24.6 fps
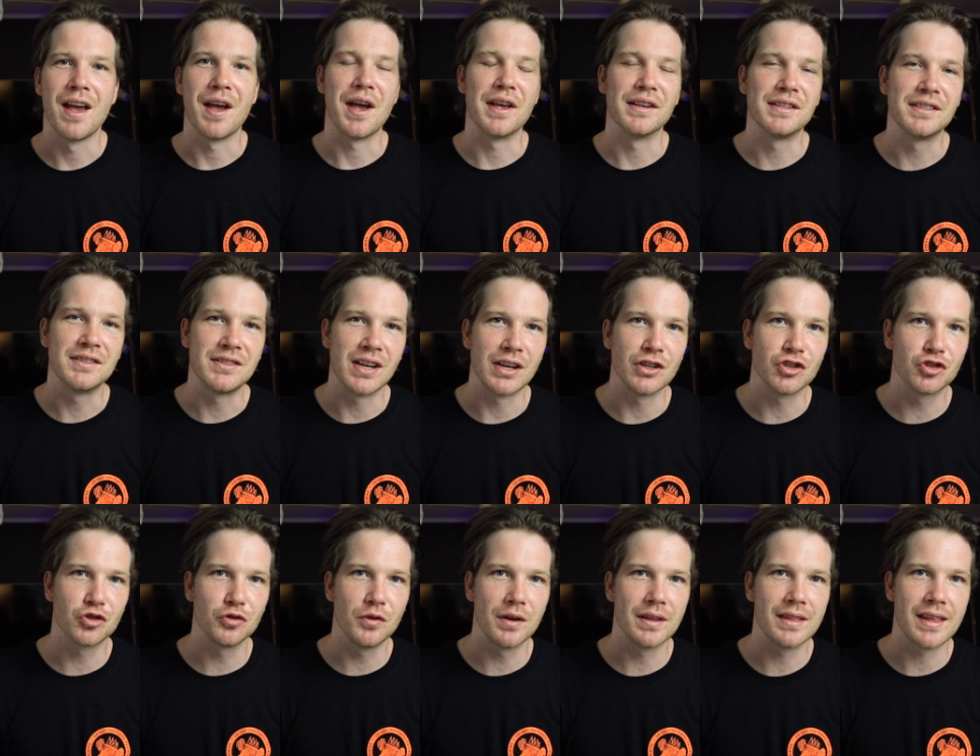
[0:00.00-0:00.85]

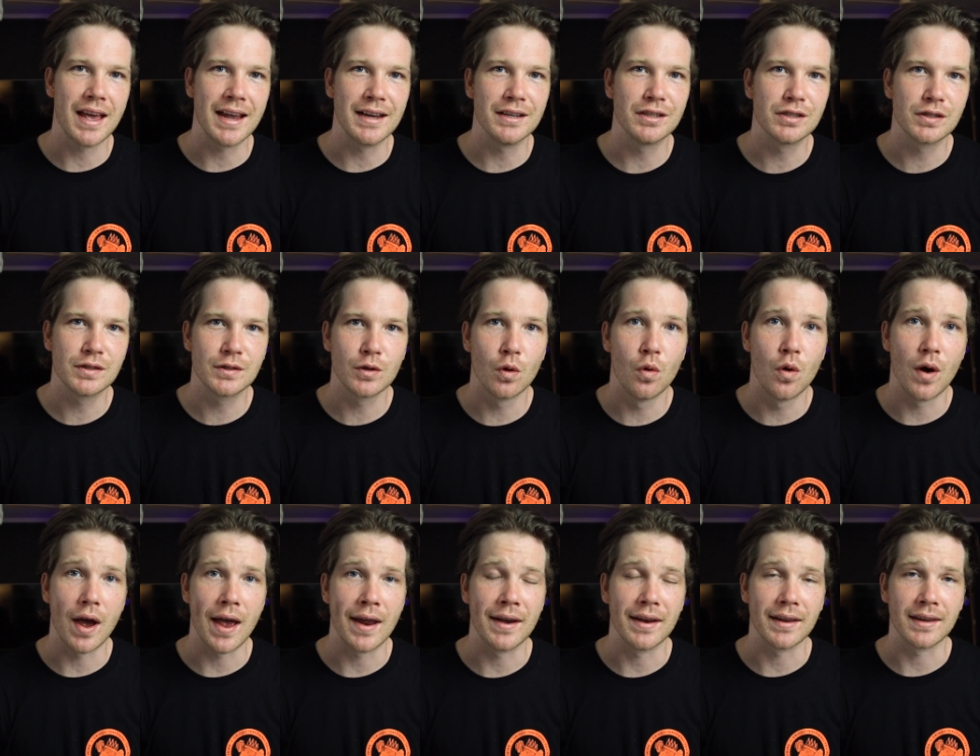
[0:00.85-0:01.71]
Essentially, they
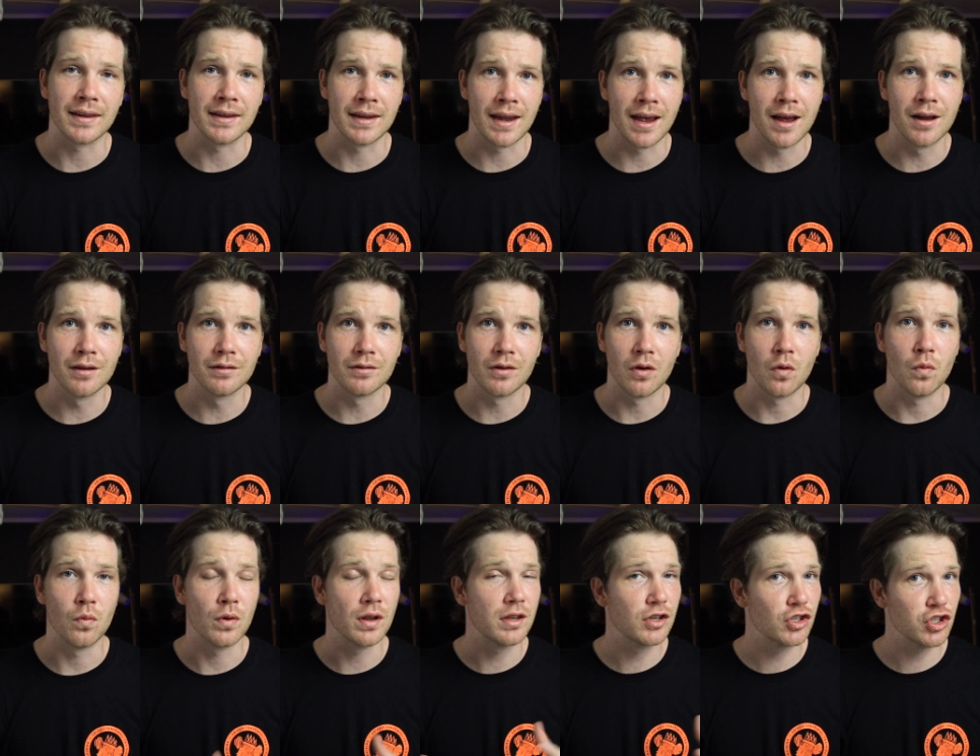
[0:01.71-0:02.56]
saw an account
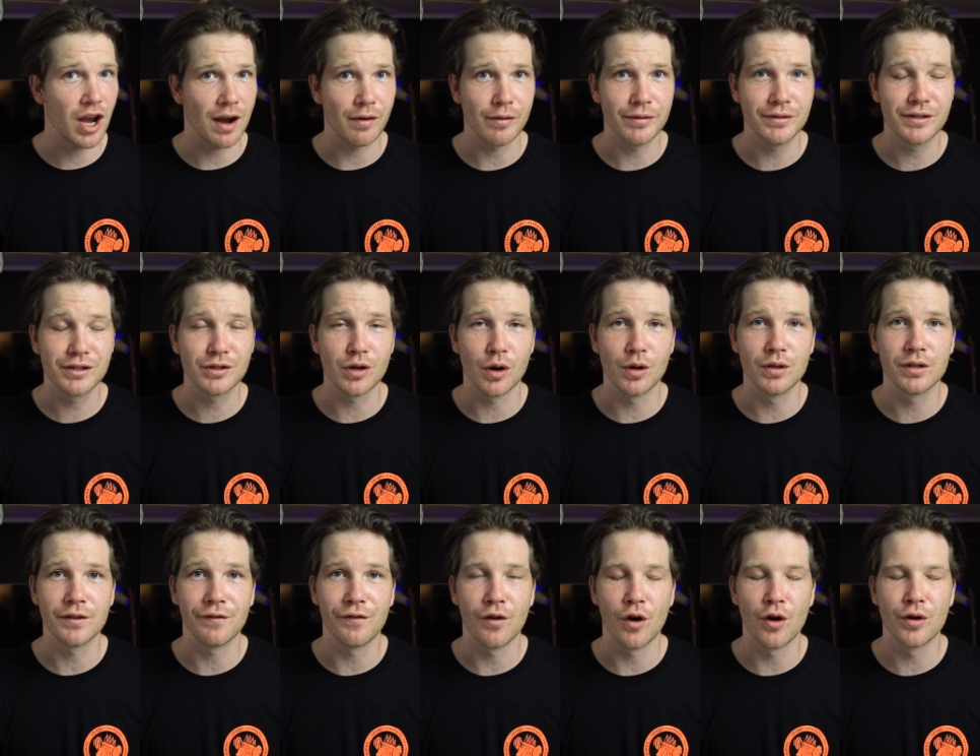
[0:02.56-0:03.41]
with Sharon
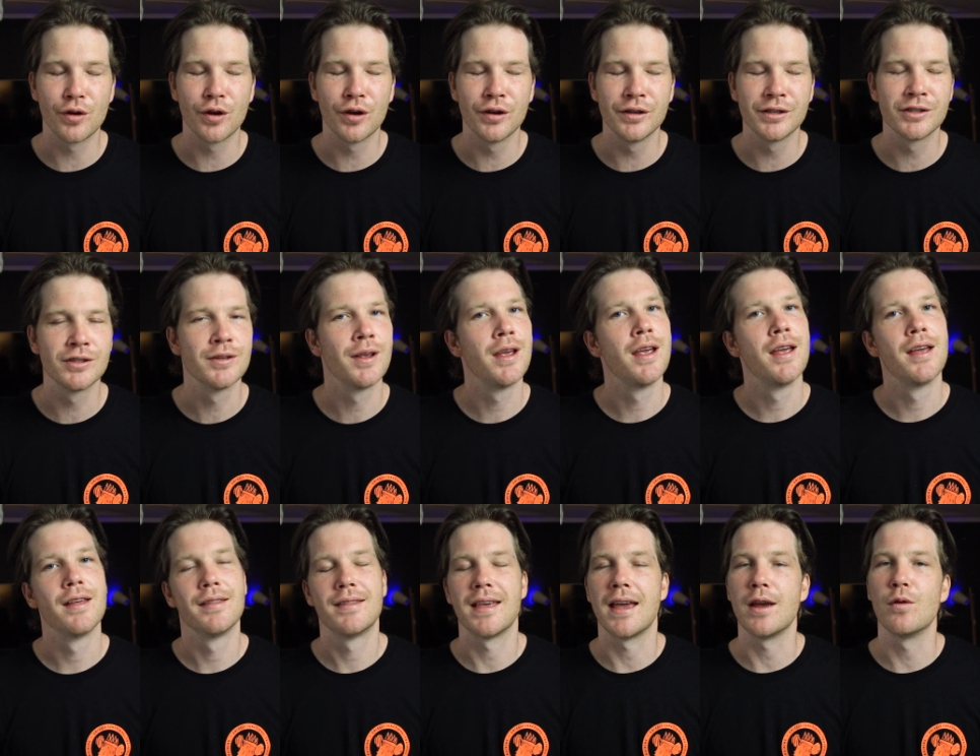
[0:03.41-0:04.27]
Stone's photos,
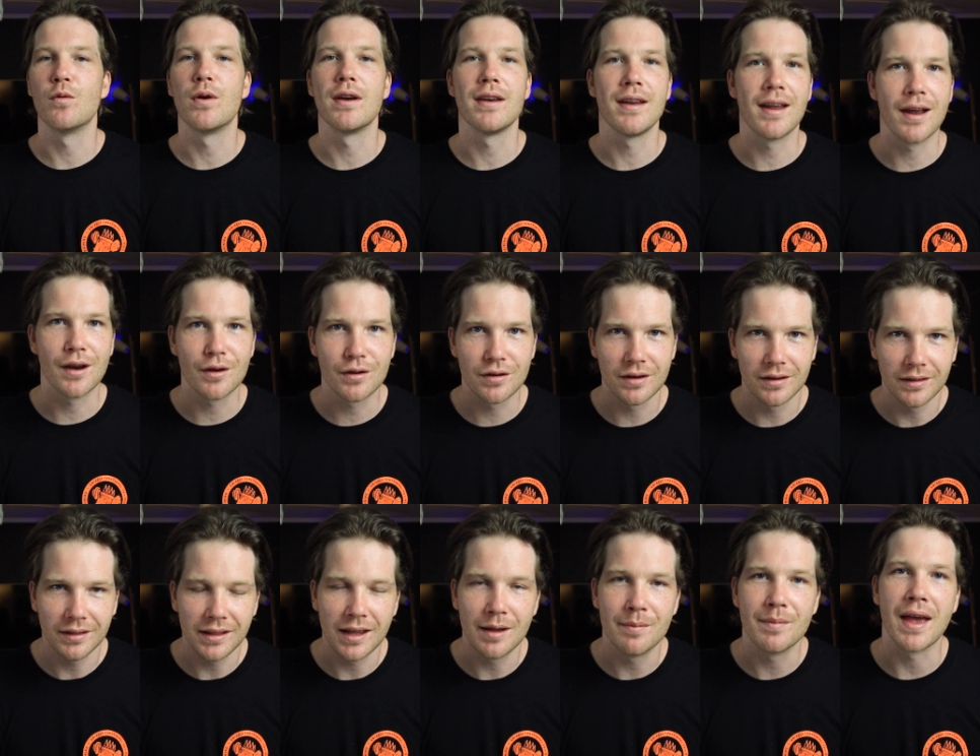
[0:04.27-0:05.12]
they went out on a
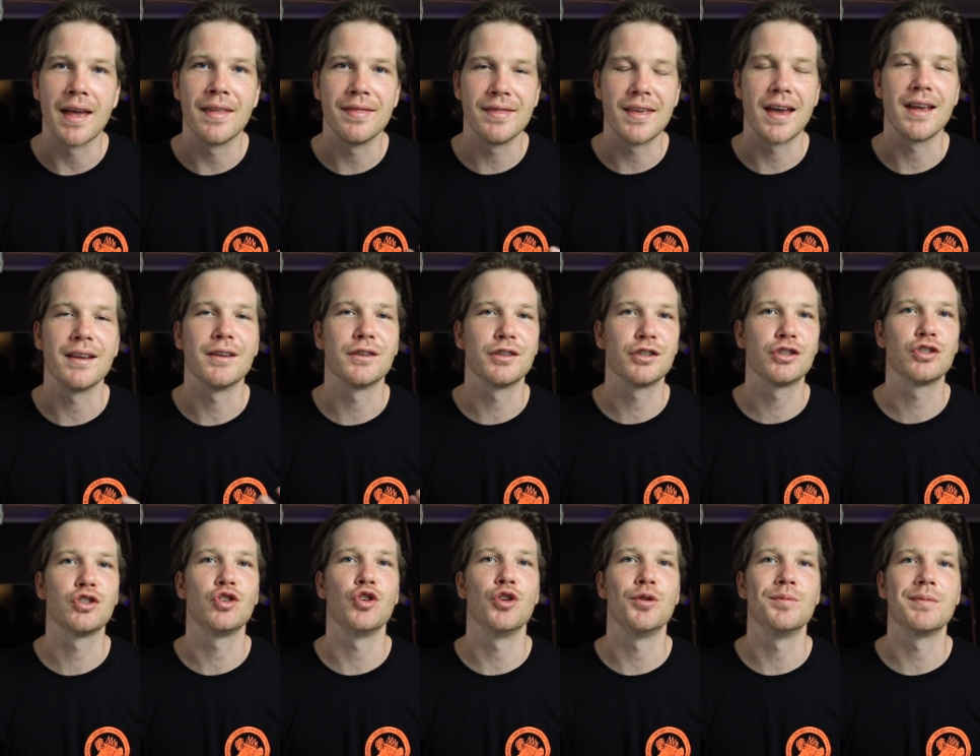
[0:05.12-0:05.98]
limb and they
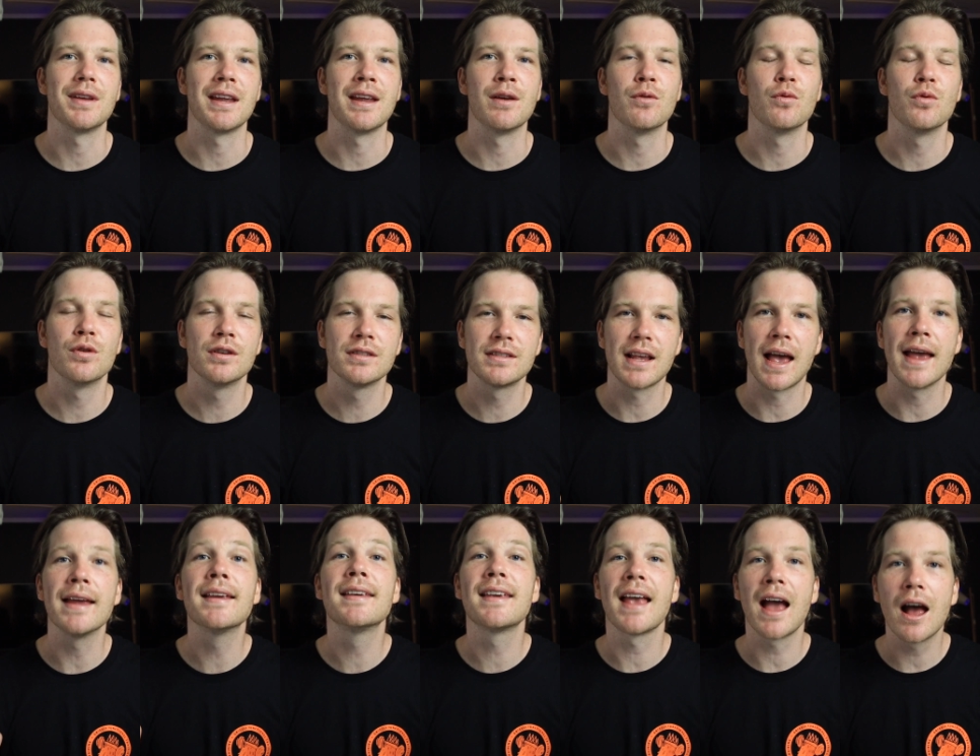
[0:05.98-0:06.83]
assumed it was
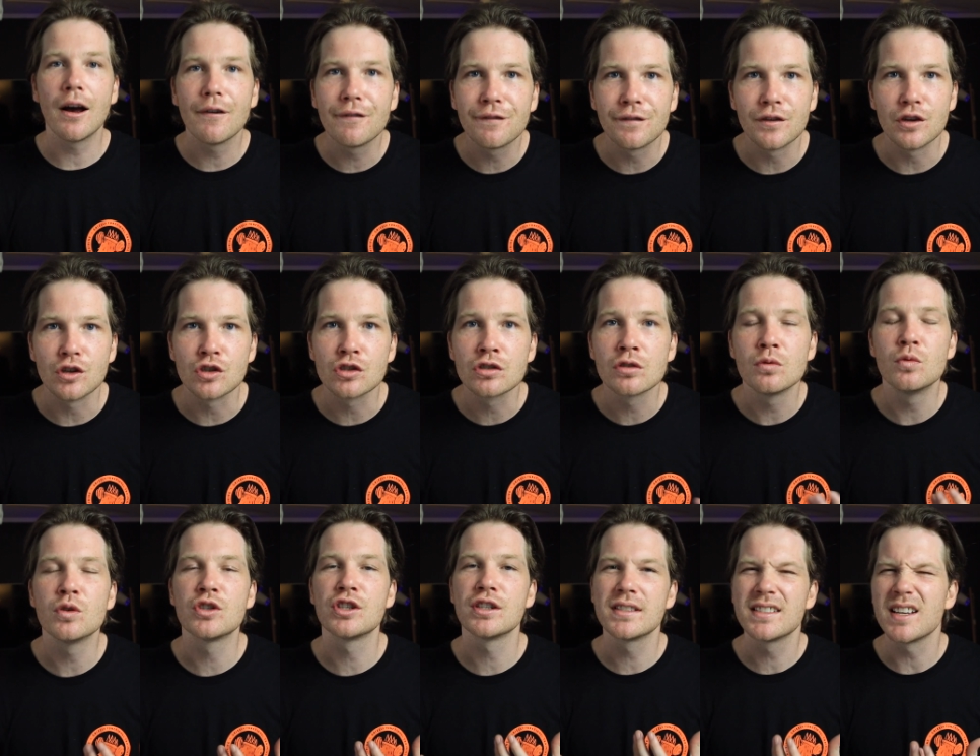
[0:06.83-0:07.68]
a catfish,
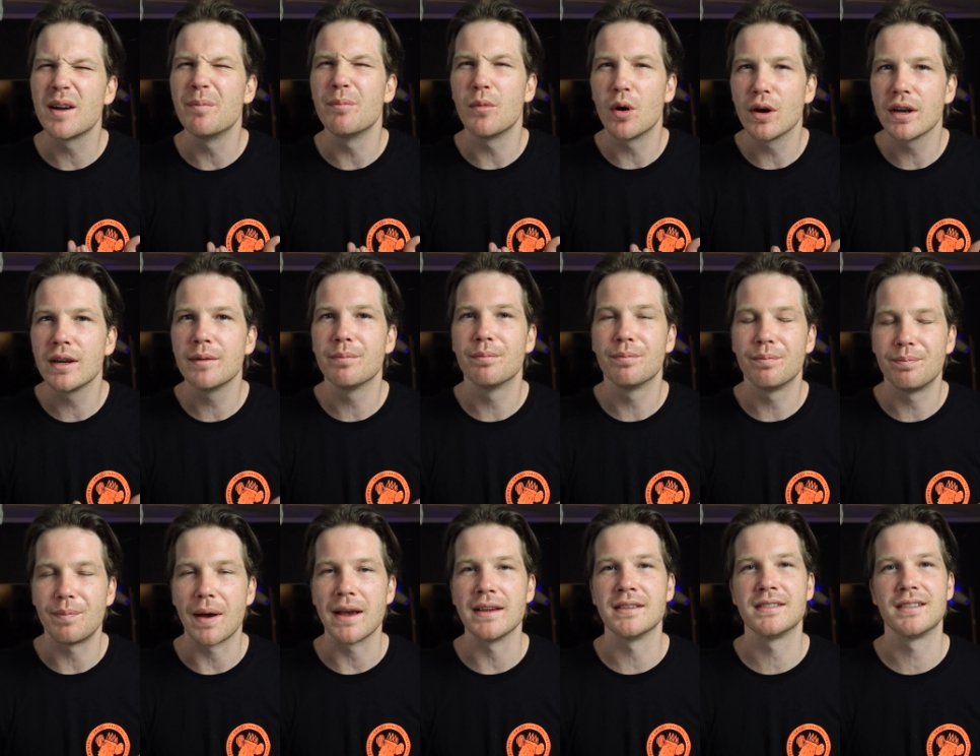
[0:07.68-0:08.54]
which is somebody
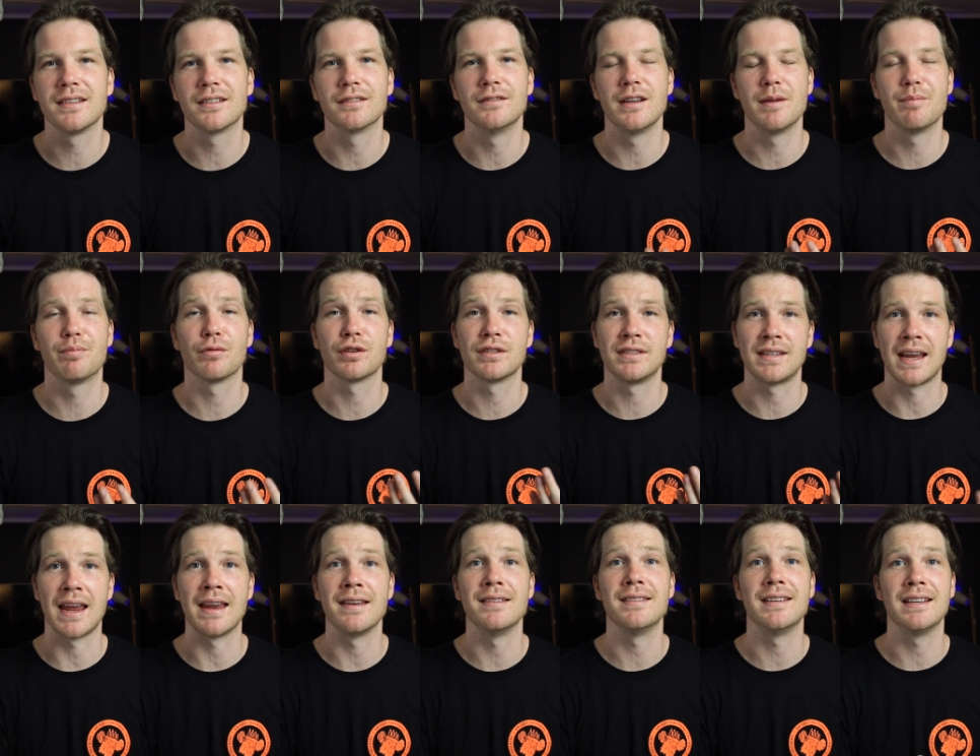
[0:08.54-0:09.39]
basically
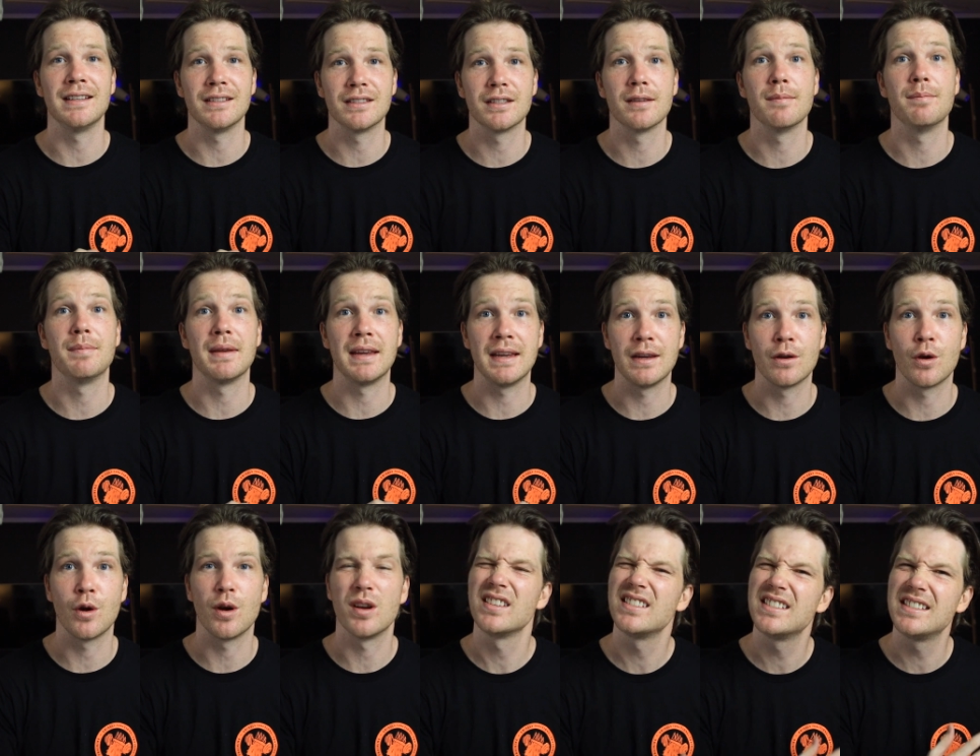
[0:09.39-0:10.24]
pretending to be
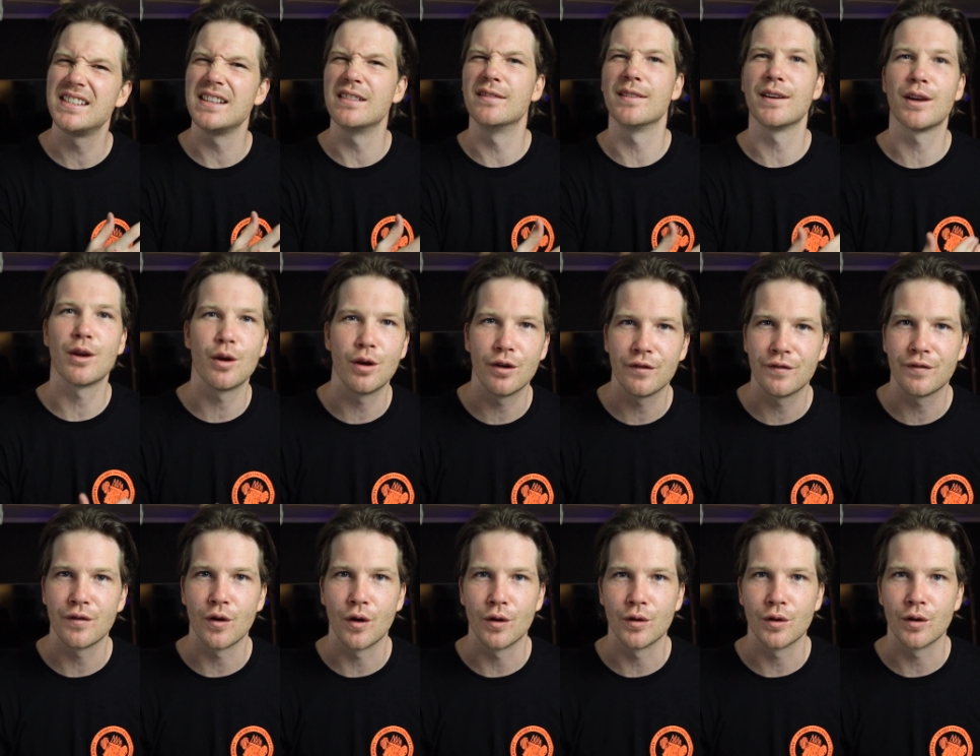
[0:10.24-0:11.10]
her, stealing her
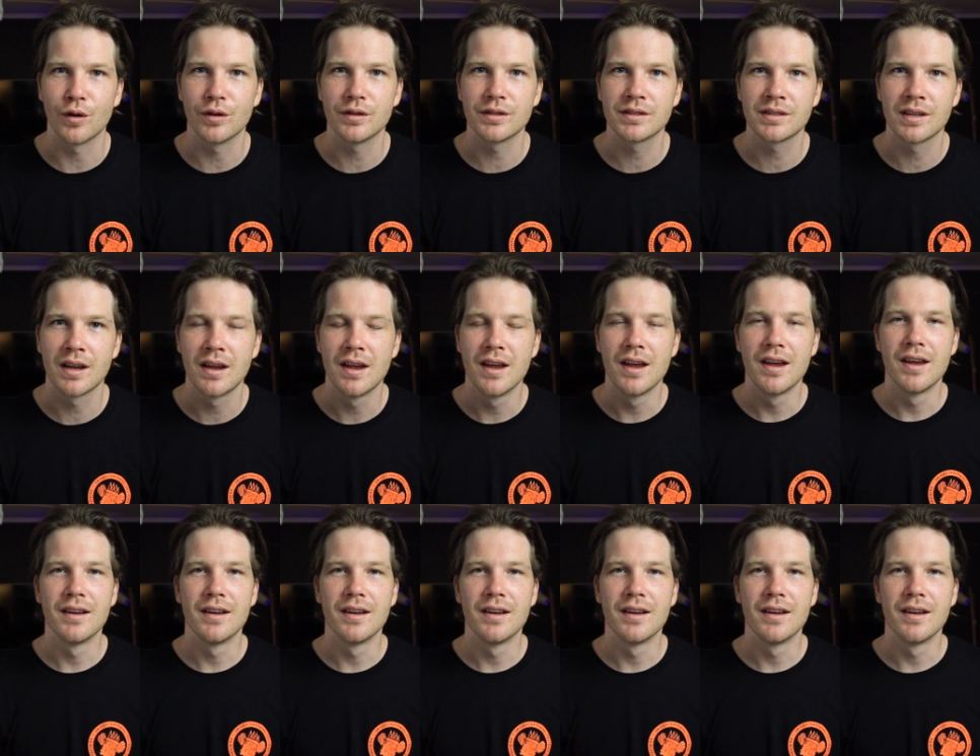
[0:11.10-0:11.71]
photos.